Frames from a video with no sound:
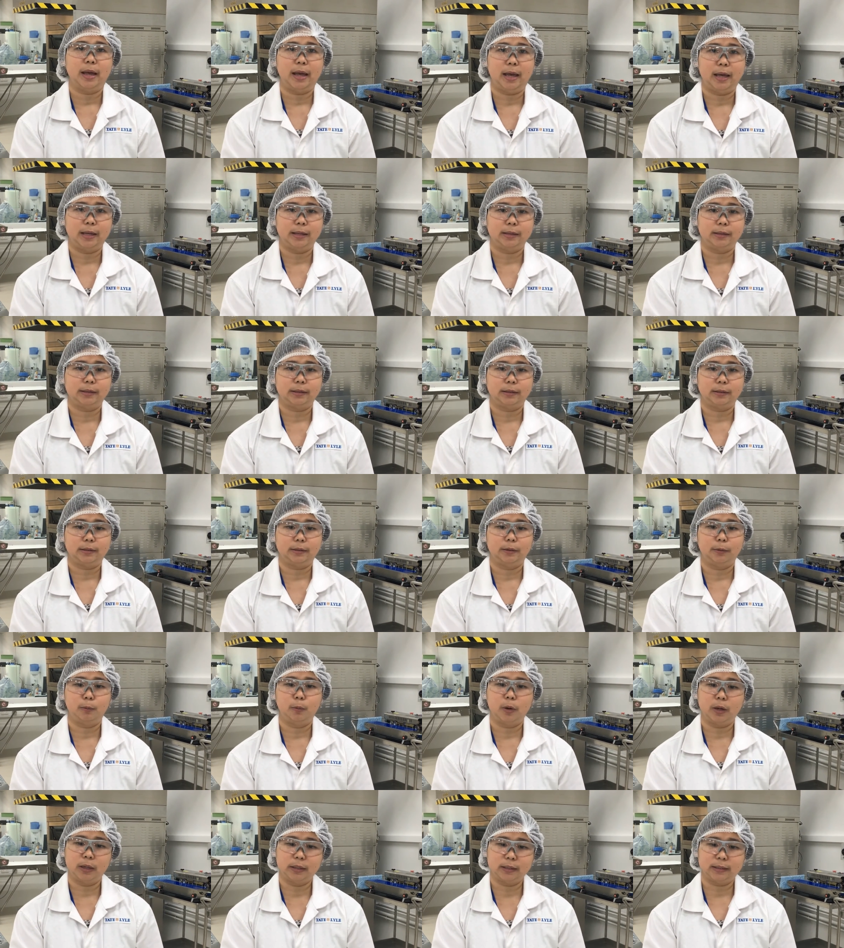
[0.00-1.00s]
and the
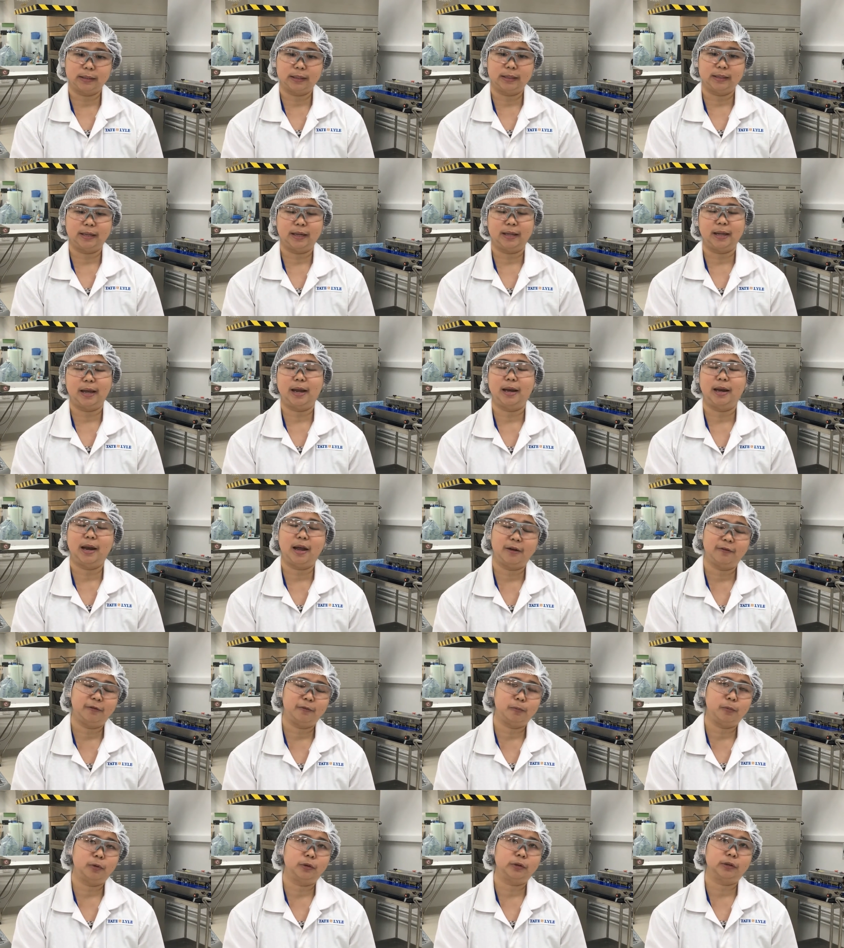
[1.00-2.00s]
one thing that I
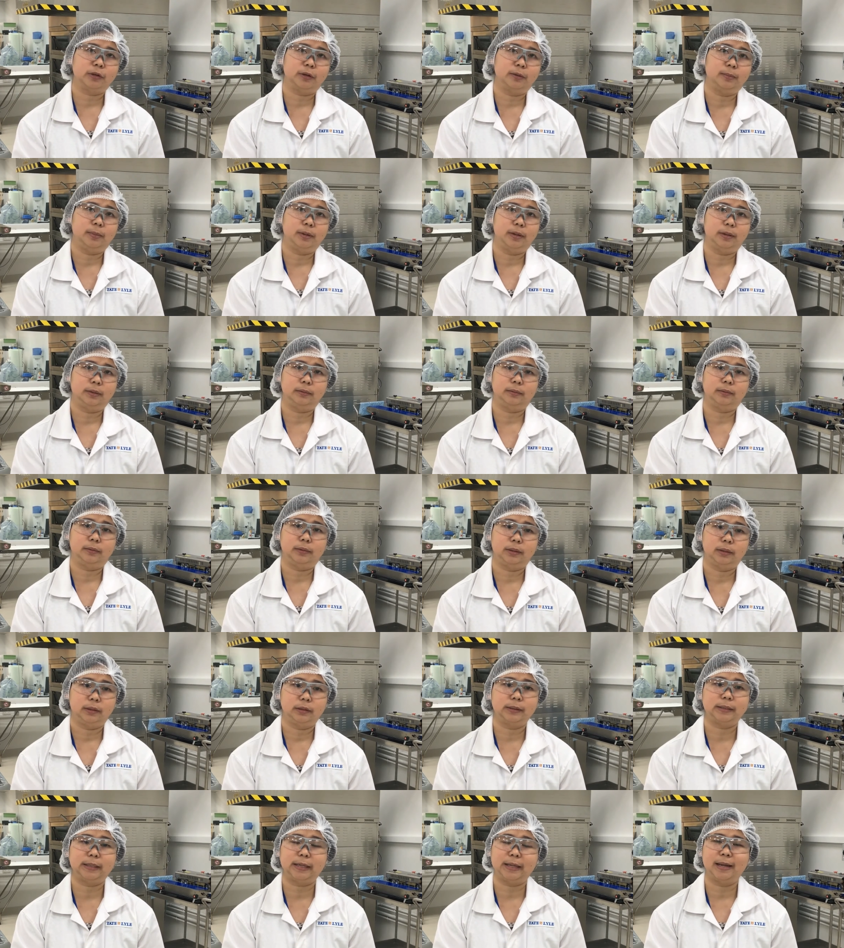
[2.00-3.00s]
love most about
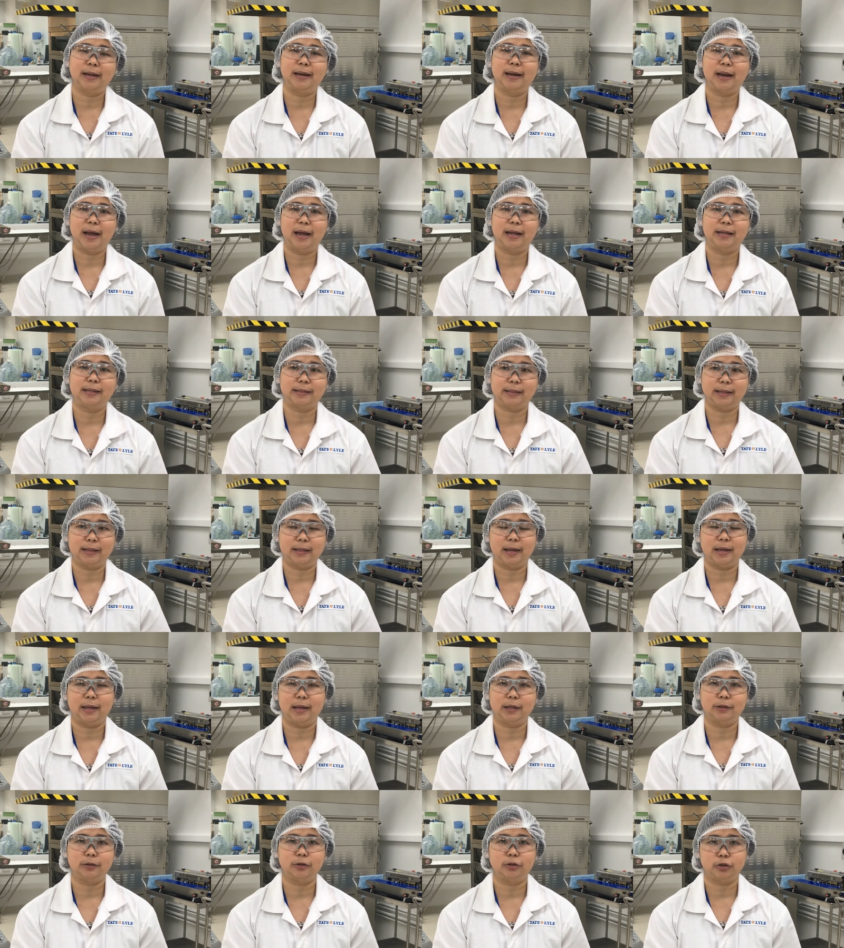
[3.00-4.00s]
Tate and Lyle is that I
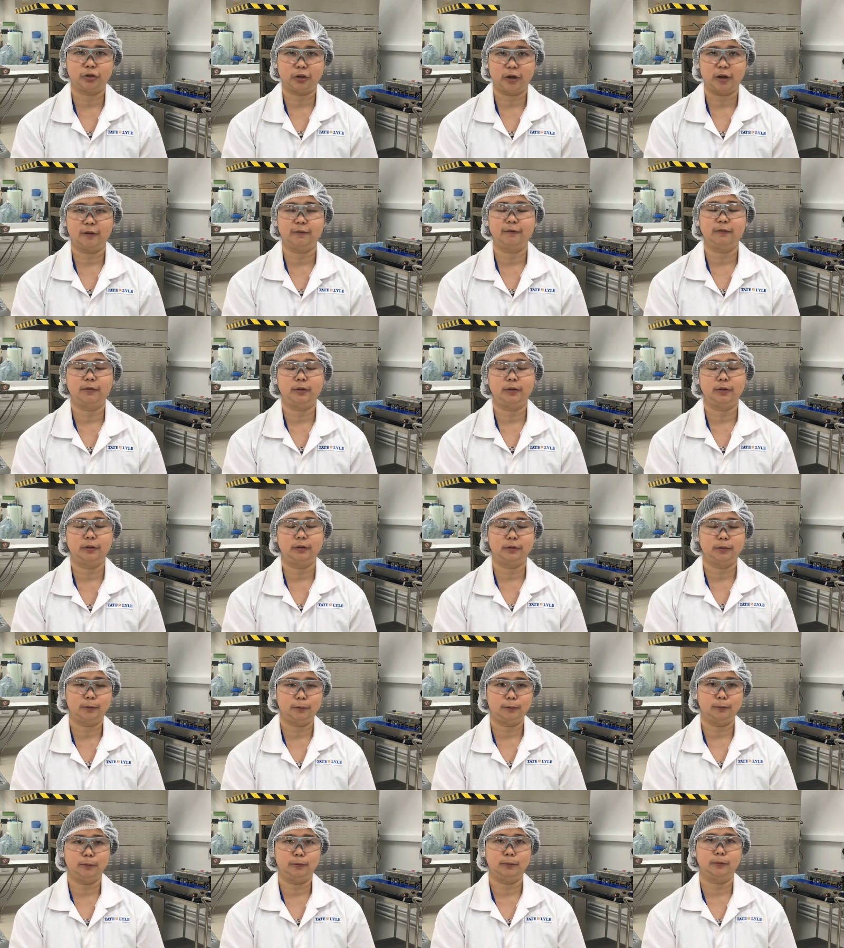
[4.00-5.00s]
get to travel
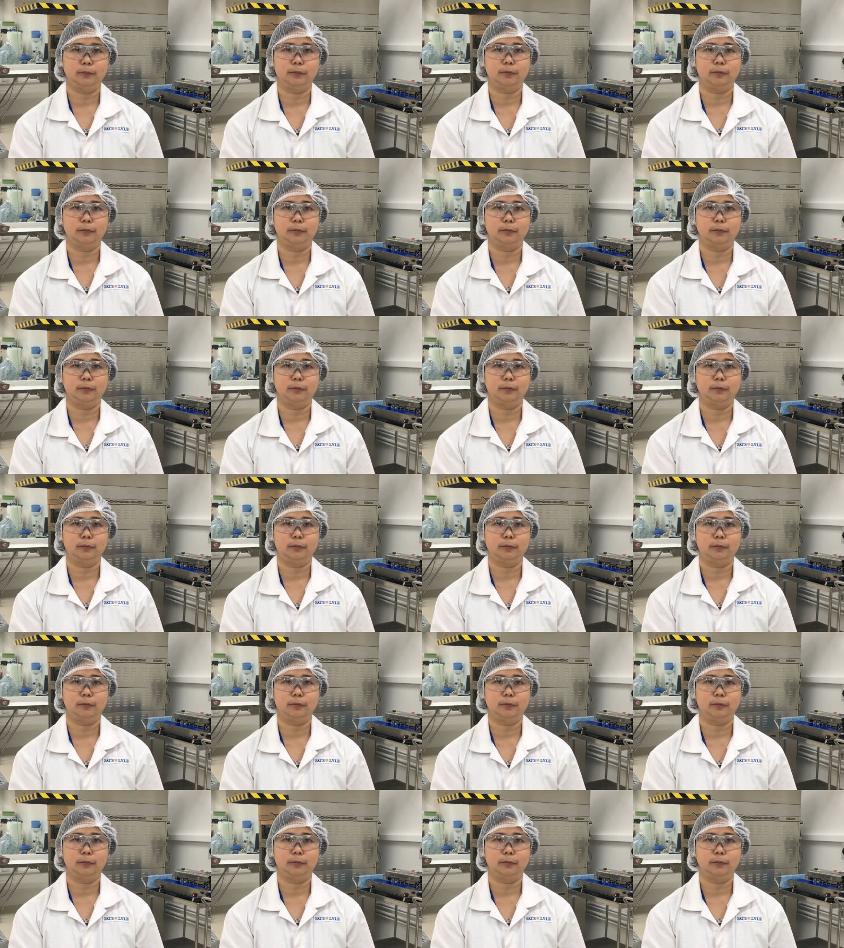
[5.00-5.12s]
to